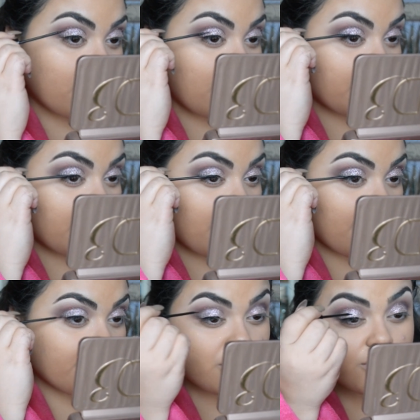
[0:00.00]
I'm going to
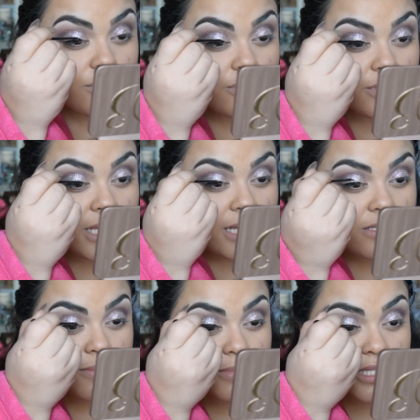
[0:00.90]
have to take
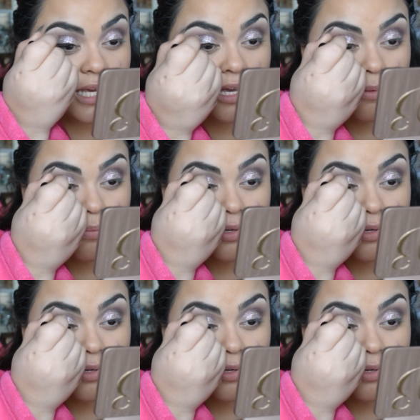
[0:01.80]
some tape.